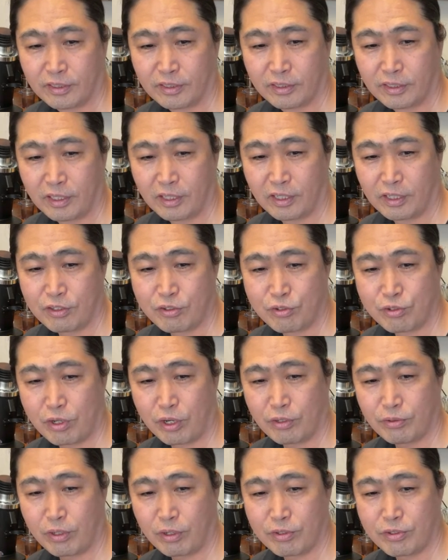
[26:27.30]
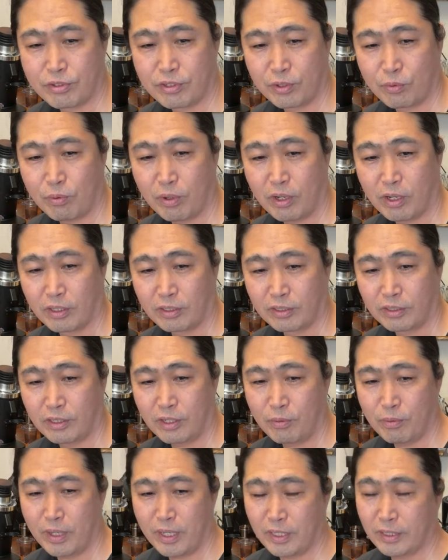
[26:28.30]
Uh, Zerno Z1. You know
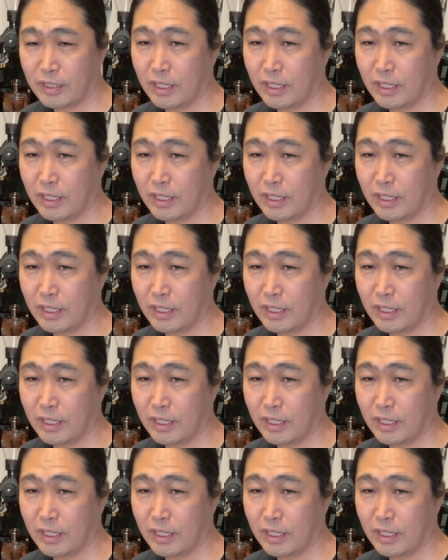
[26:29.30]
what?